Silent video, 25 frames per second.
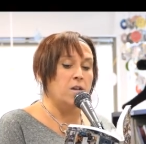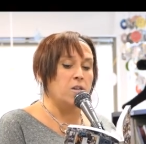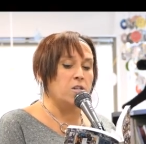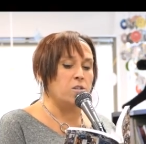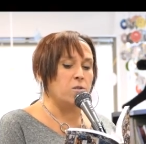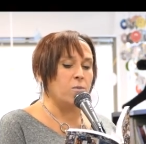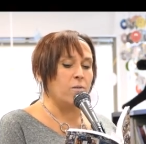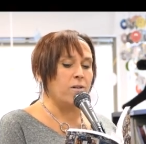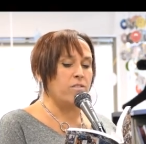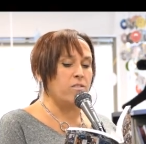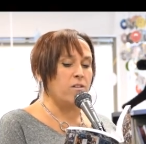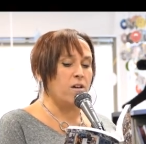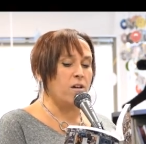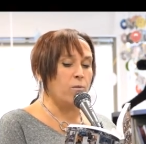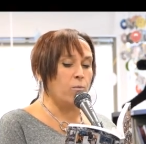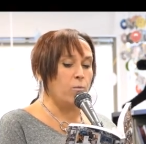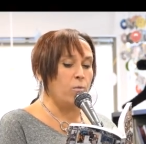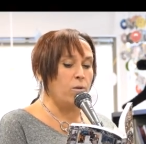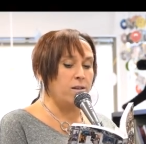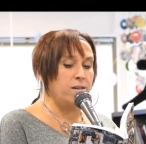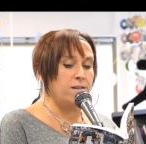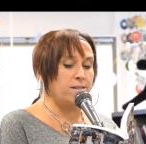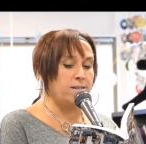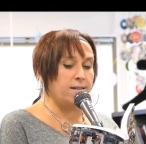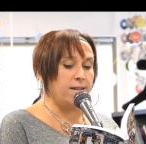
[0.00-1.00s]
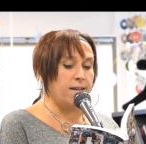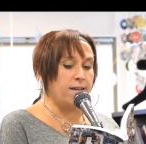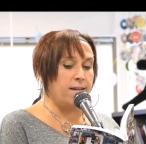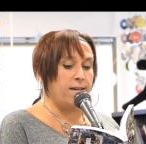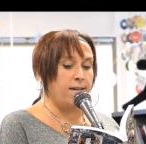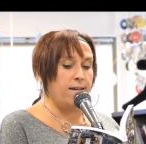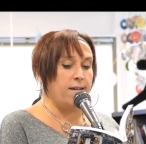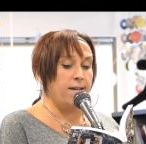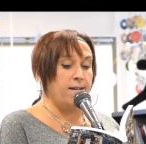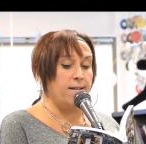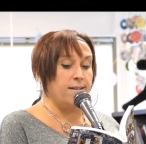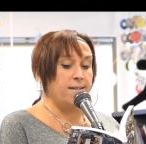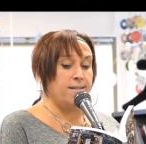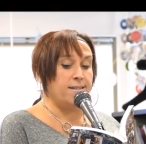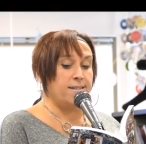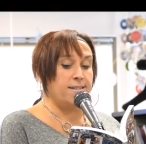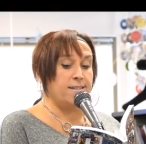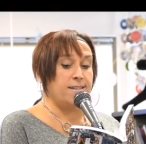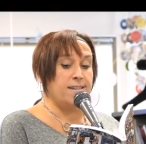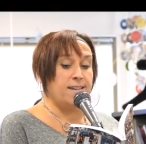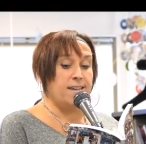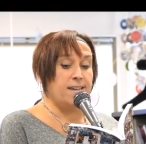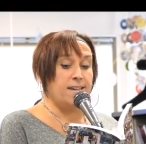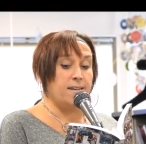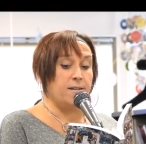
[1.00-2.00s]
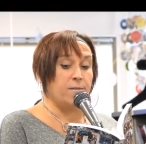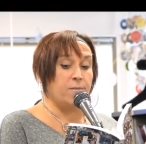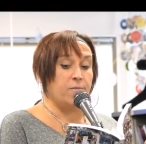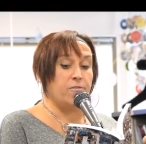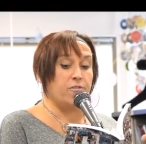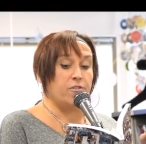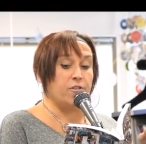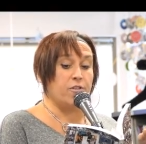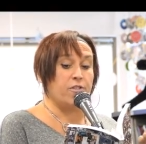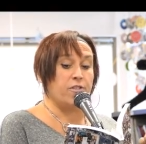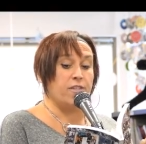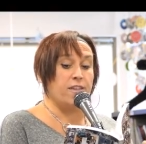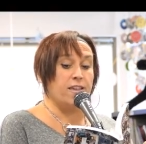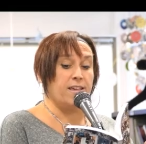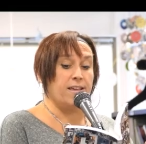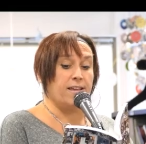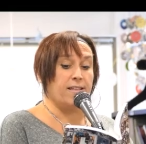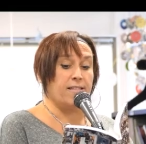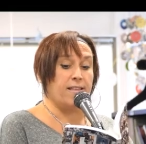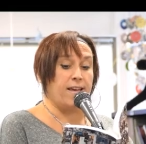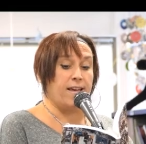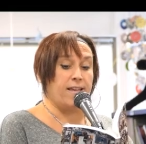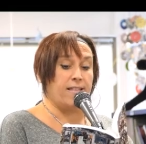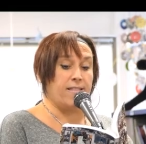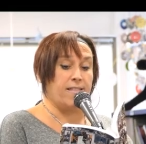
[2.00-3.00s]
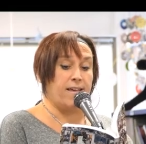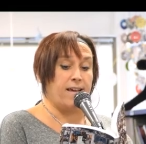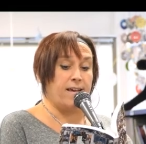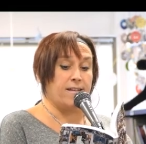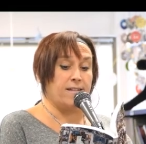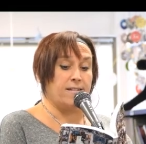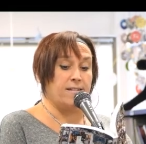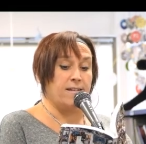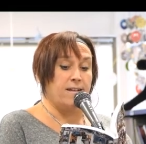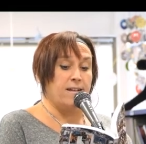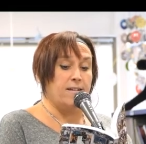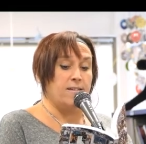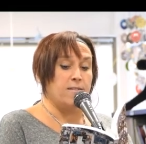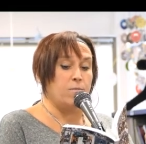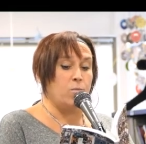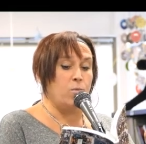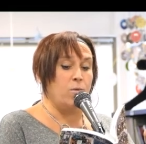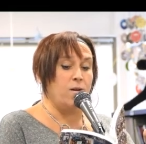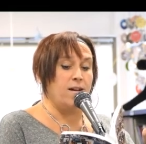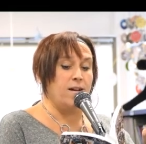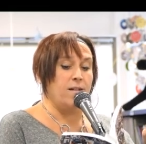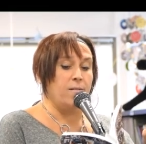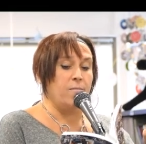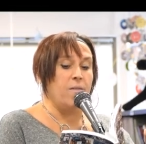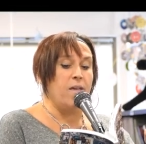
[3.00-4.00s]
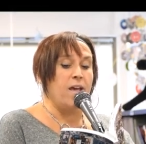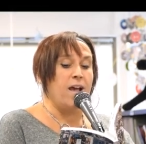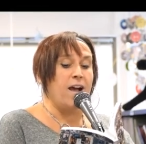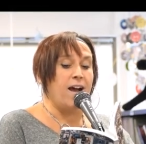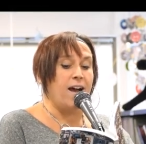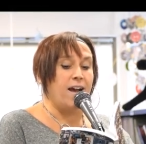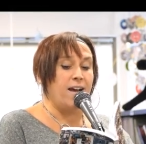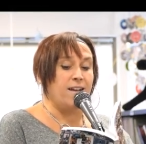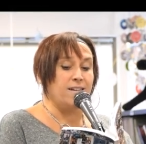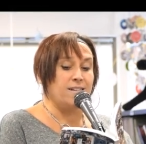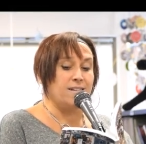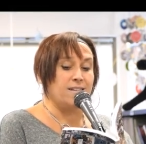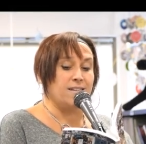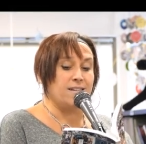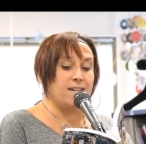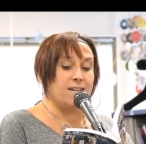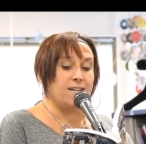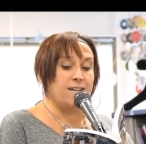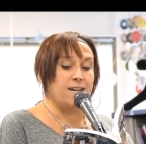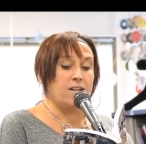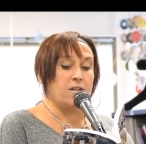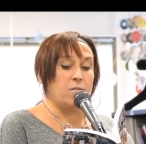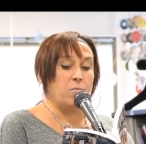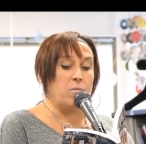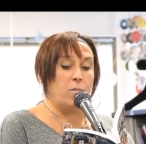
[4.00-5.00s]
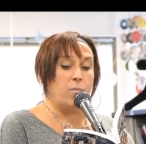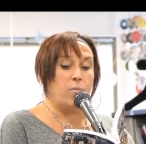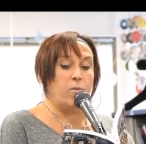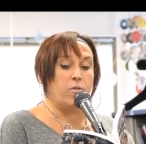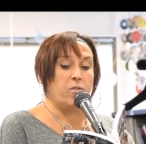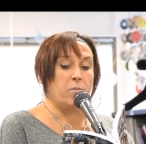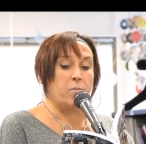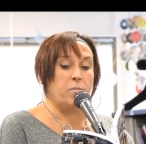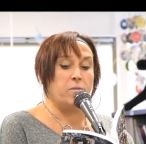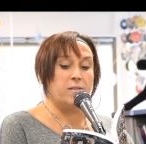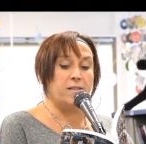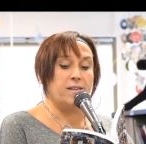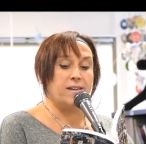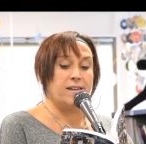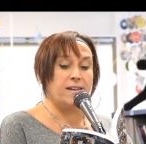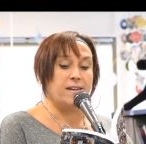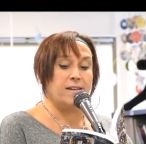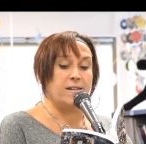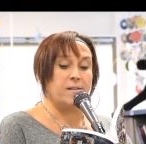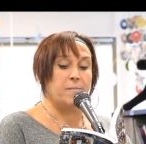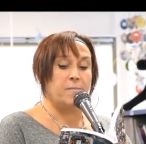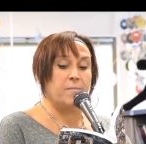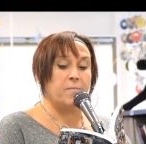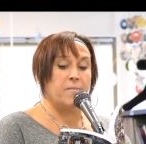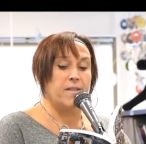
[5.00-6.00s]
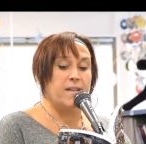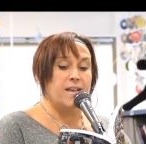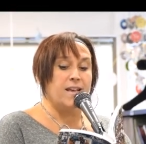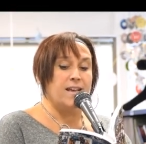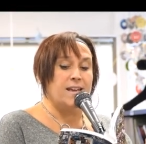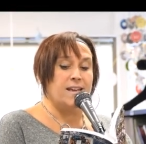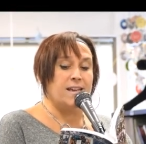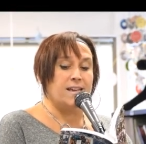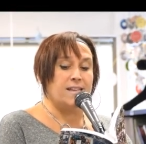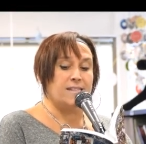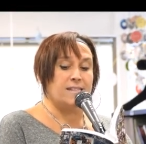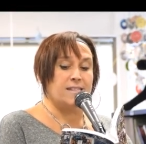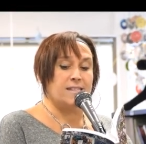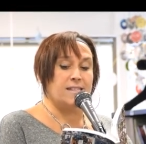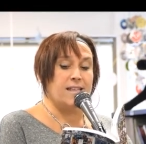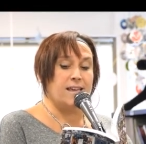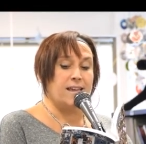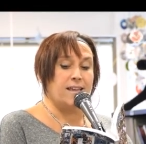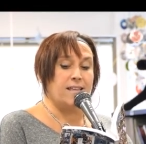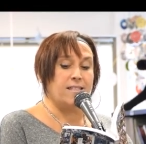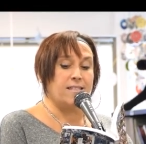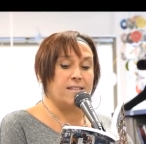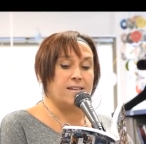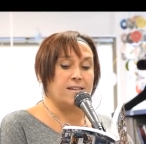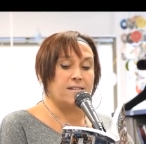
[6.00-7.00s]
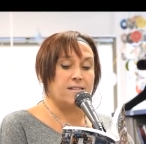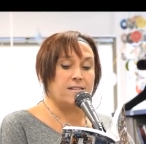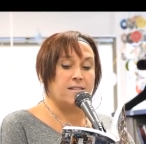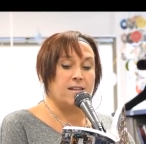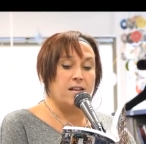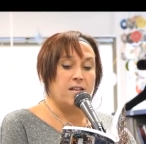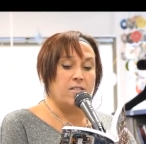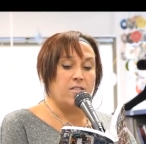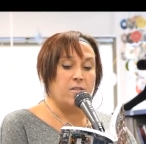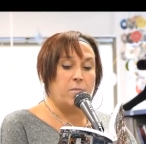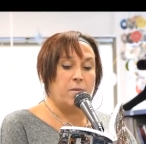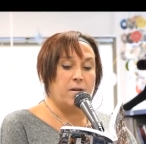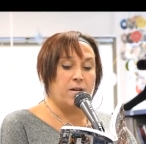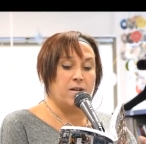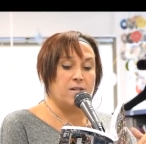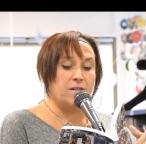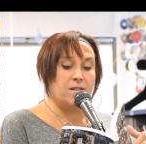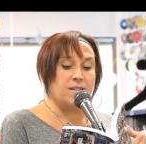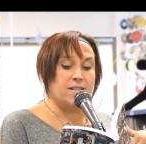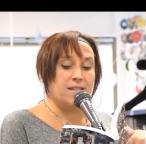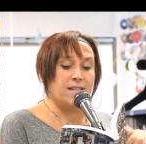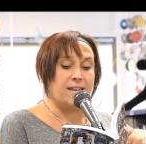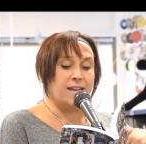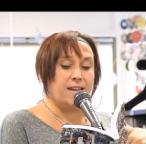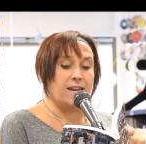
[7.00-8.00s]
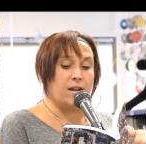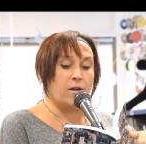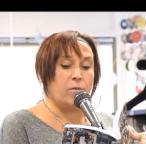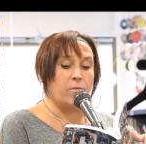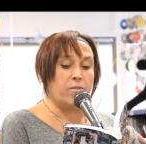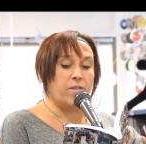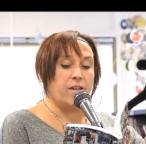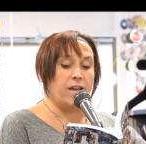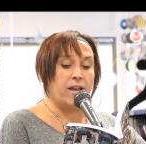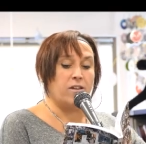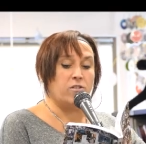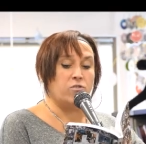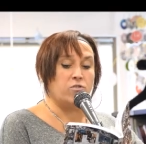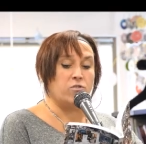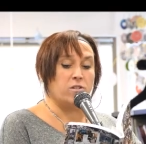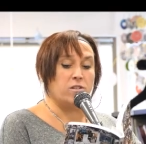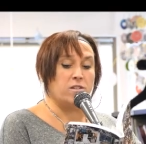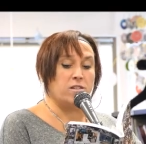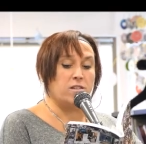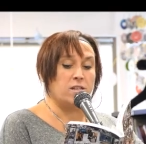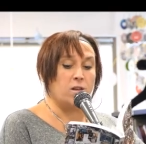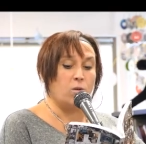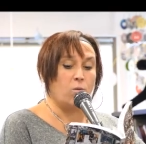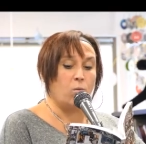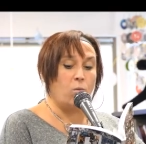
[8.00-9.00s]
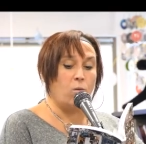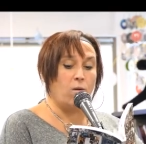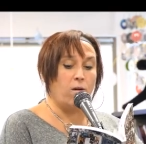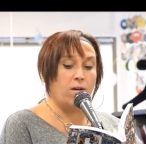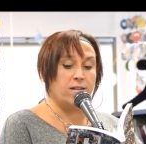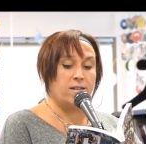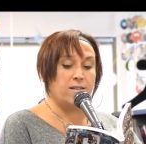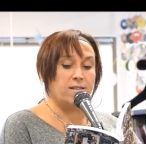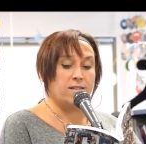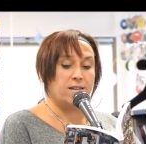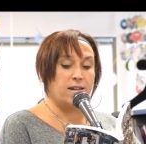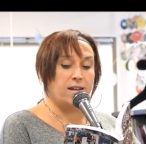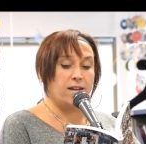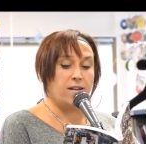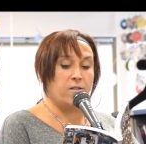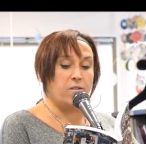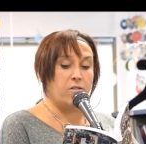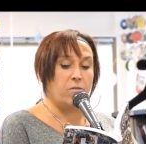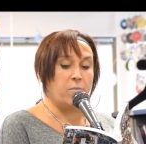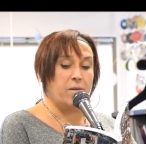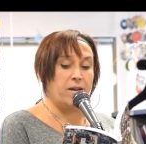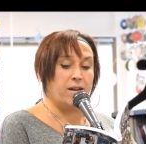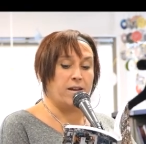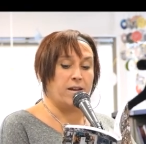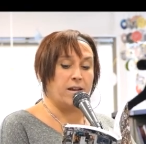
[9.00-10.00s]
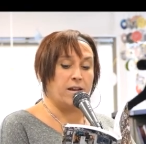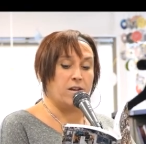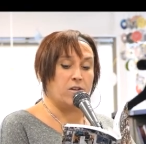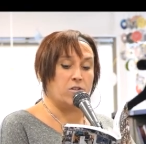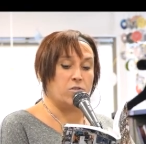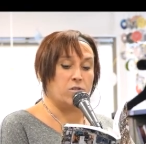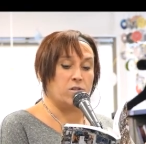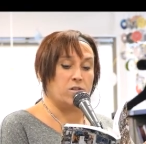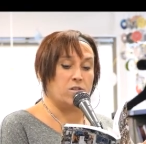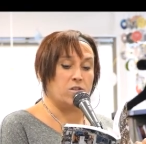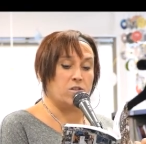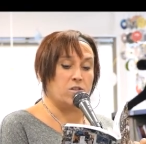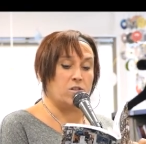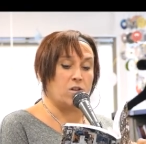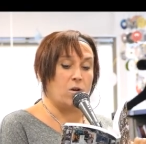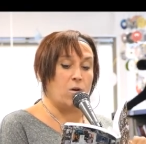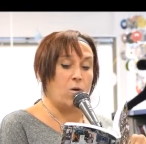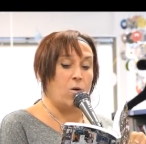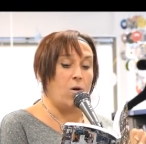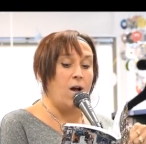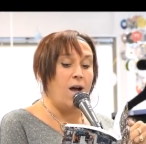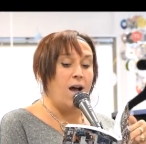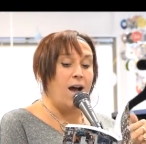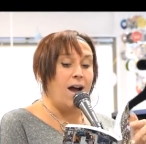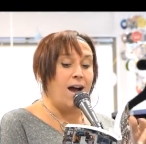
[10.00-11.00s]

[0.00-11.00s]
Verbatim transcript: So I thought one day to get him for thinking like that, well, I decided to come up with a plan. It's like this. The bar is laid out with the entrance at one side of the main entrance, so